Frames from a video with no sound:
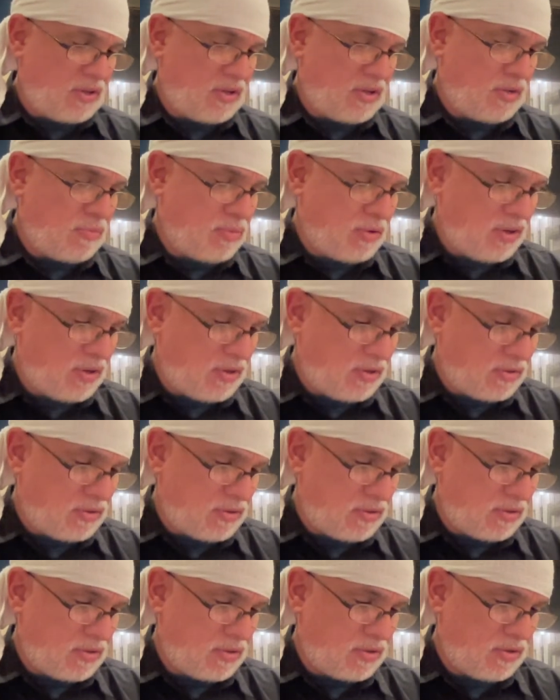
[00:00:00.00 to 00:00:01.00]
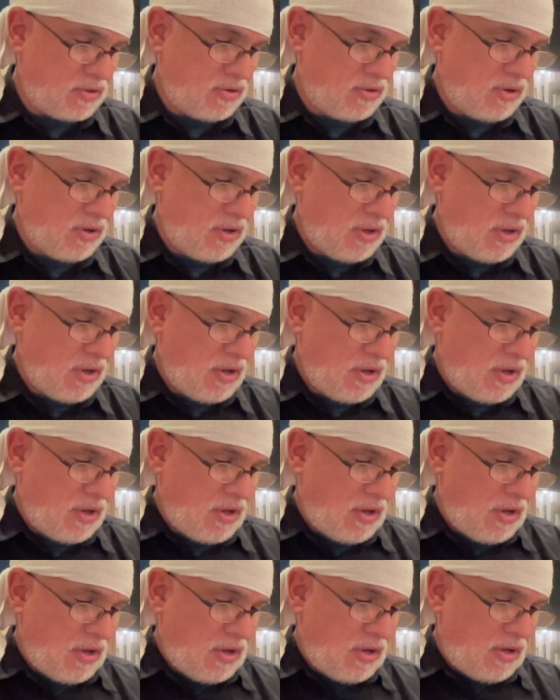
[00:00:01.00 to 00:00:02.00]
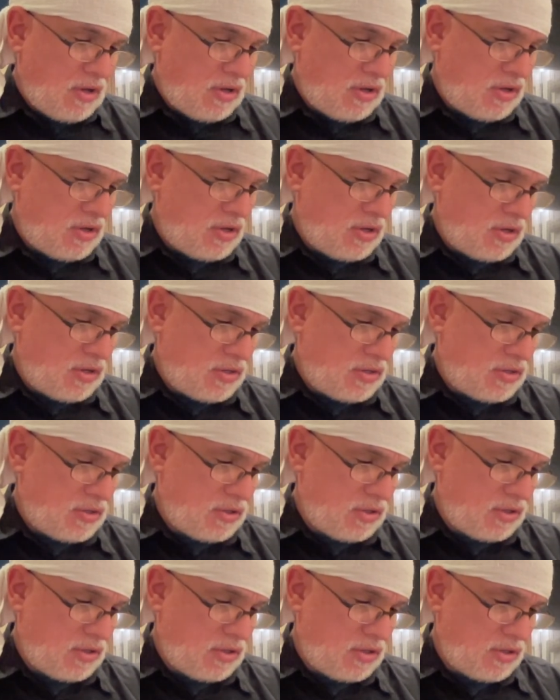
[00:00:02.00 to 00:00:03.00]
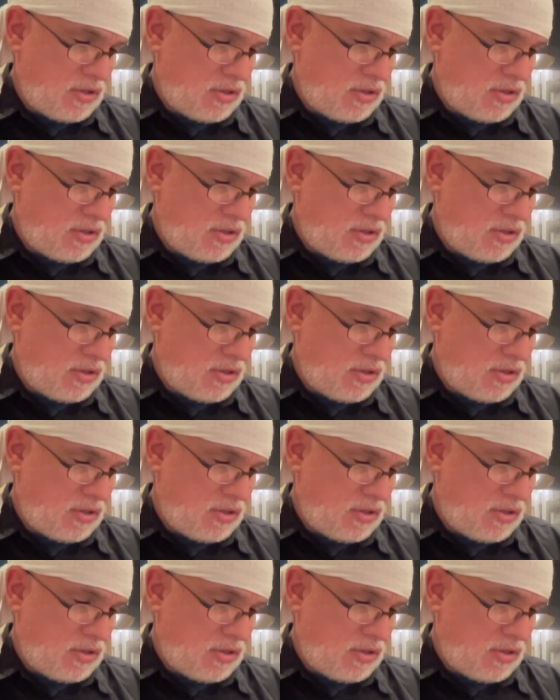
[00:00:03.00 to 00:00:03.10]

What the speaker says: Anybody else talking? Let's see.